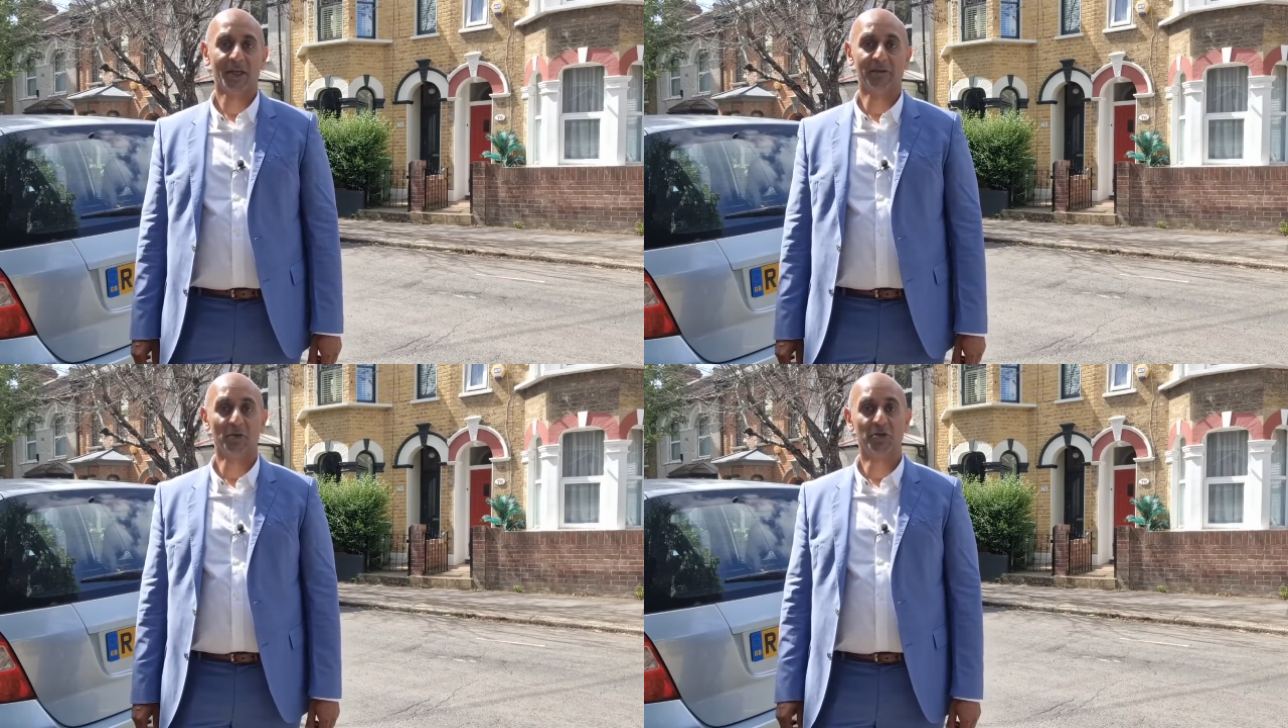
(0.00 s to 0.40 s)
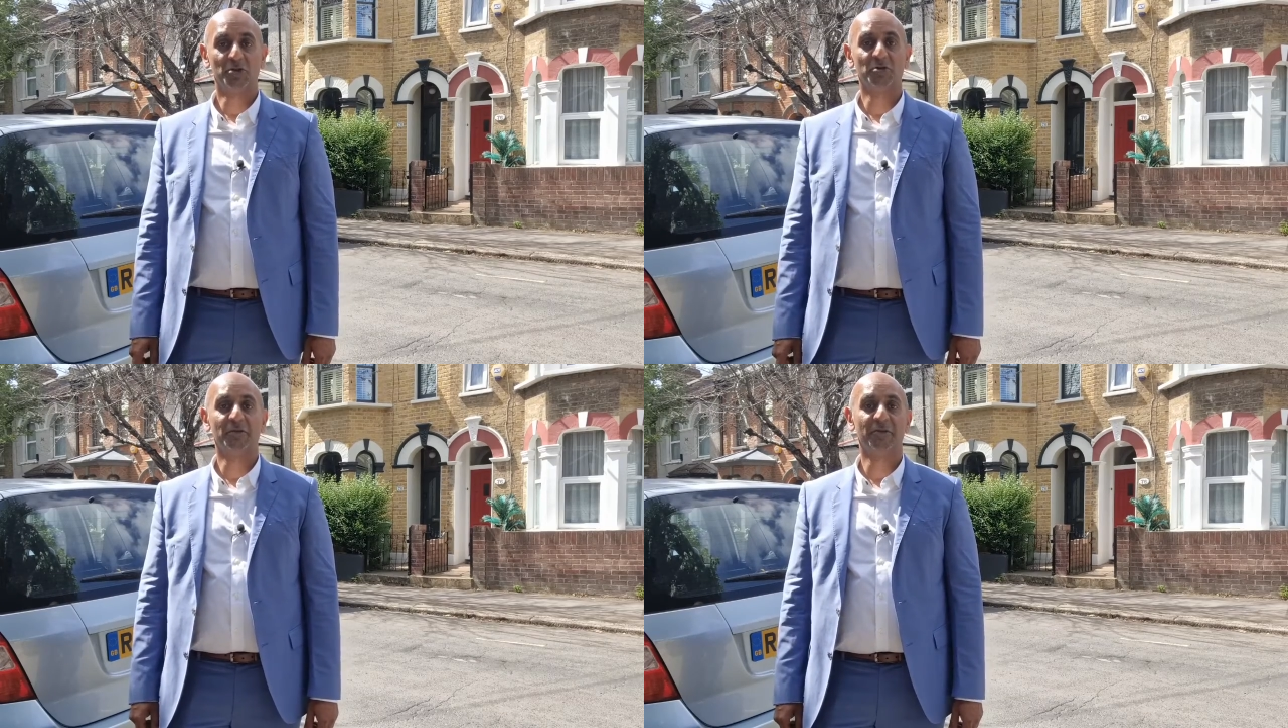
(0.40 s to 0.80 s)
If you want to
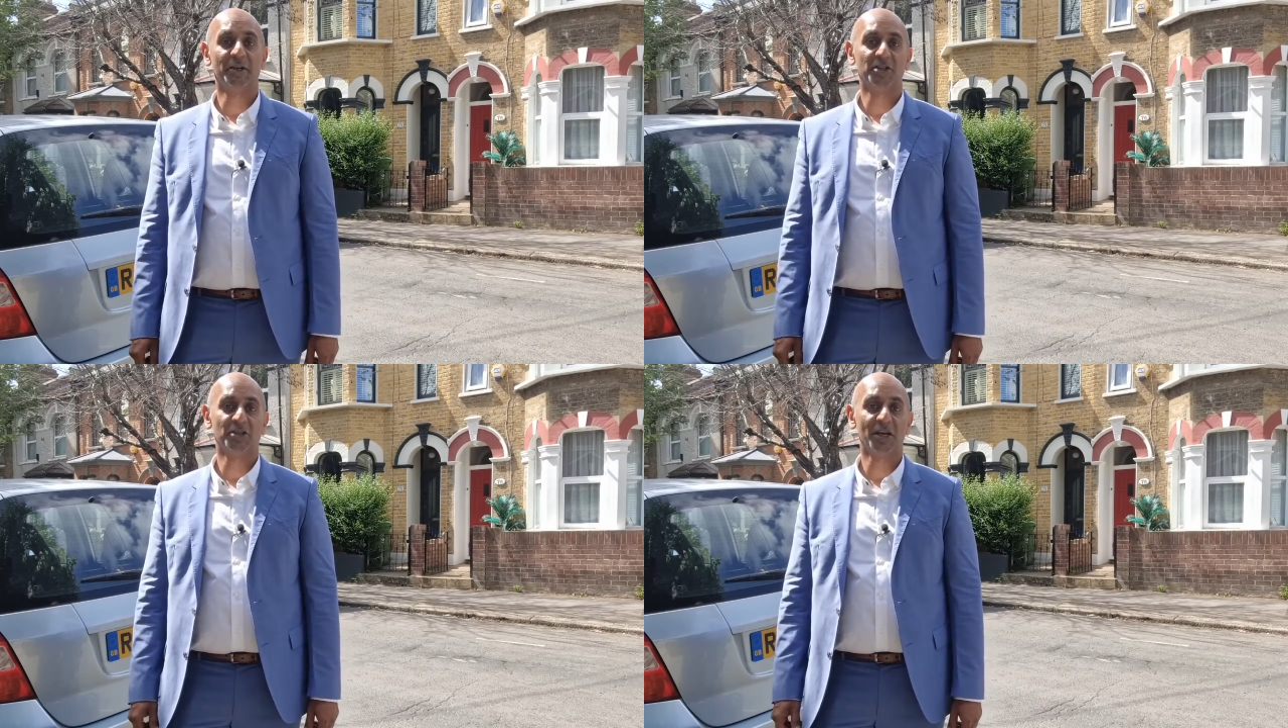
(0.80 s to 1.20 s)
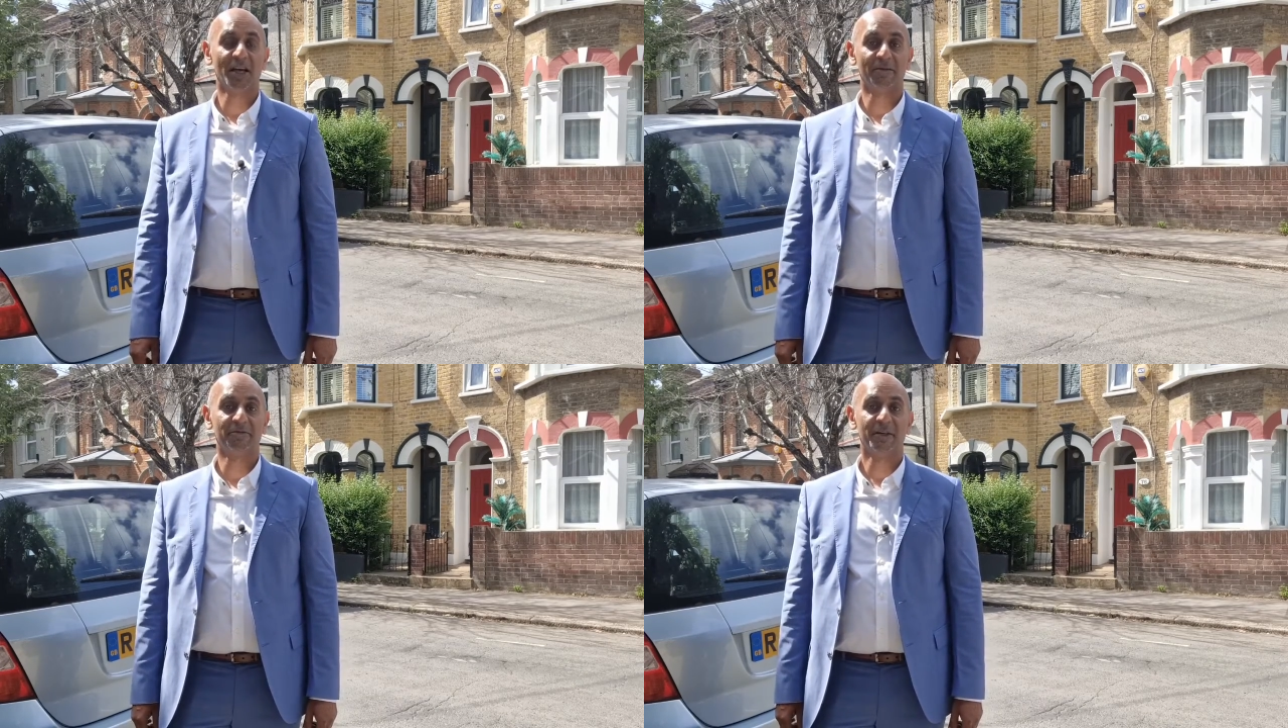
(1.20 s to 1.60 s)
choose the furniture you
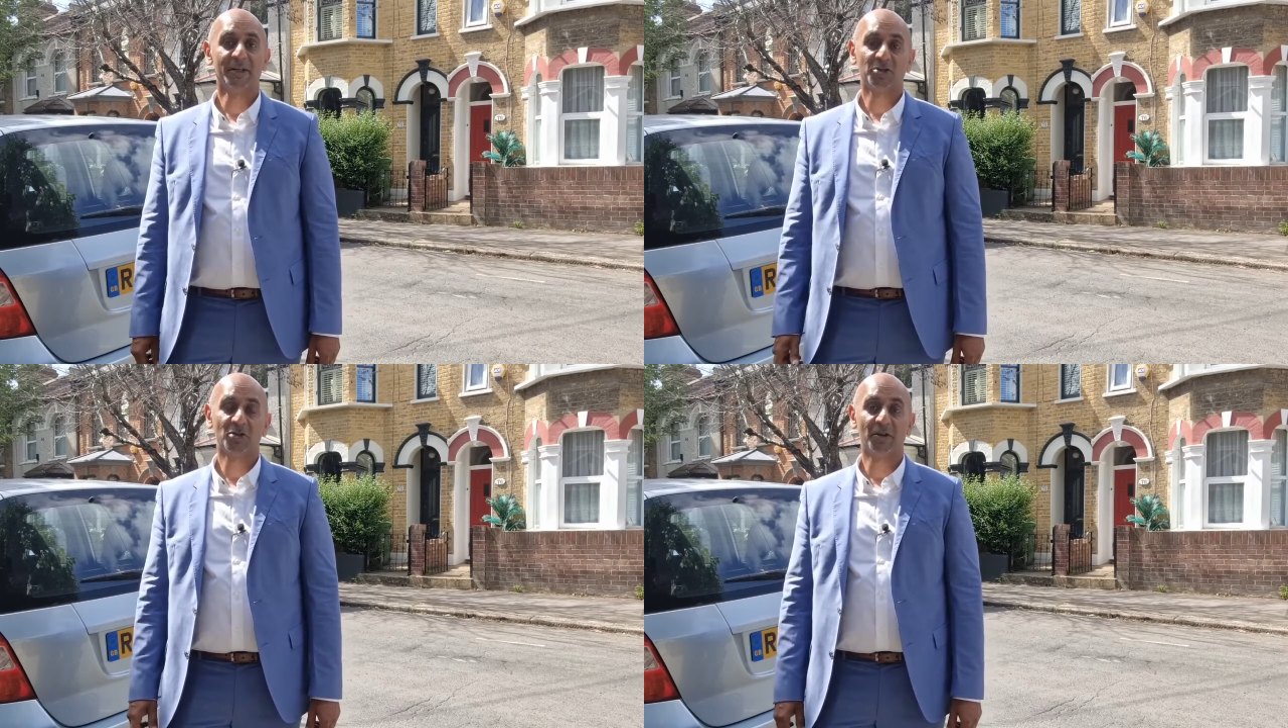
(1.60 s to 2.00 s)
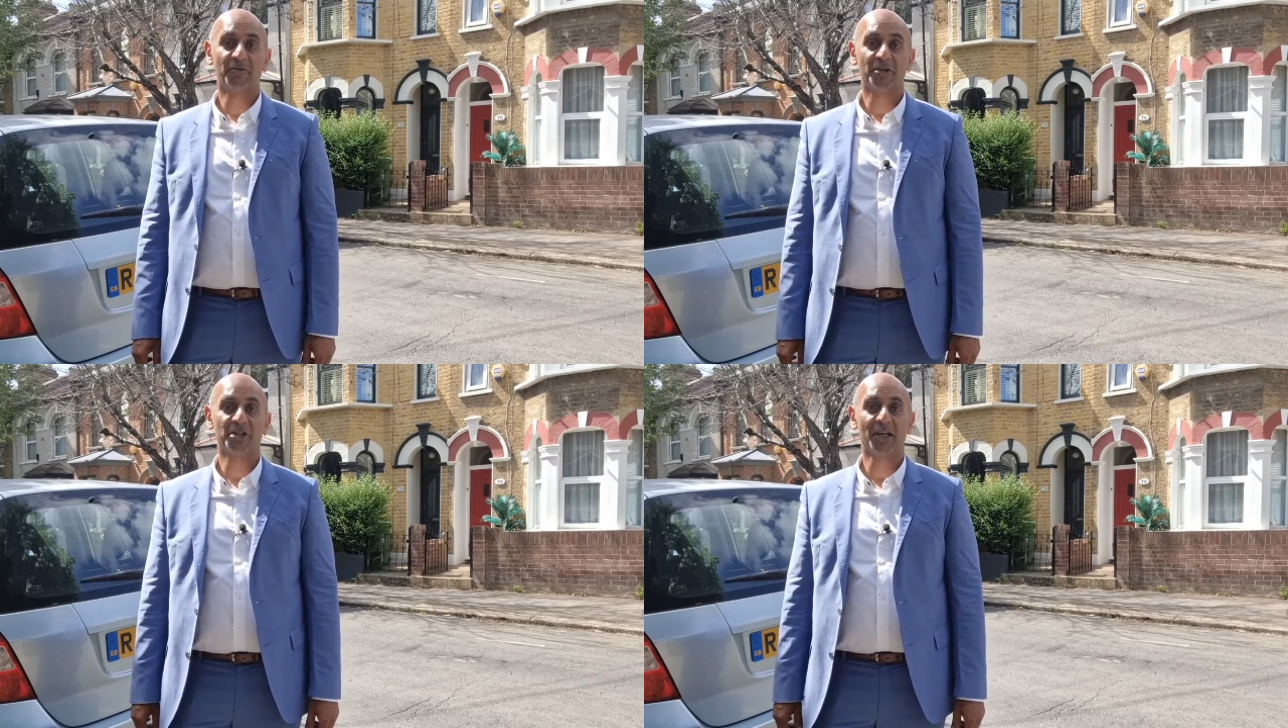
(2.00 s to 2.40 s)
have, try and freshen